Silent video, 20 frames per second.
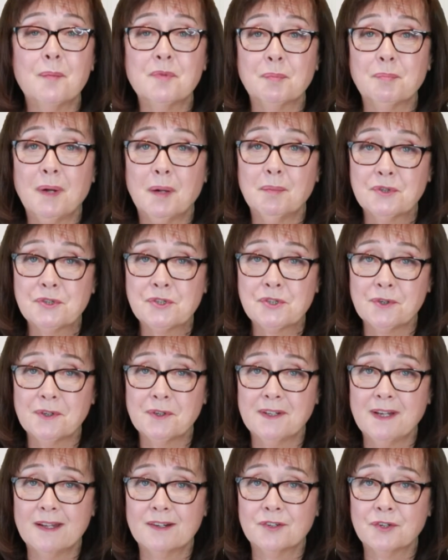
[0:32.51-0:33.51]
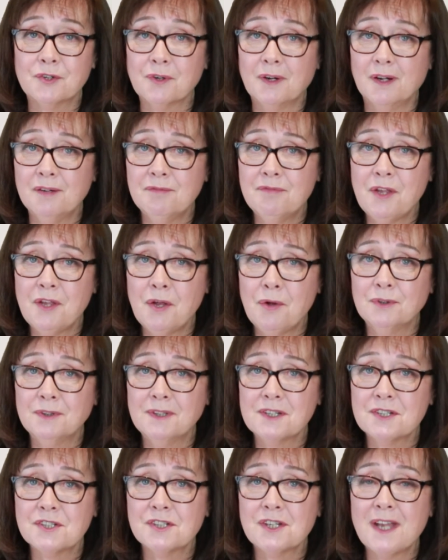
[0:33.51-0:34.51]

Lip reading: publisher and editor of The Oldish,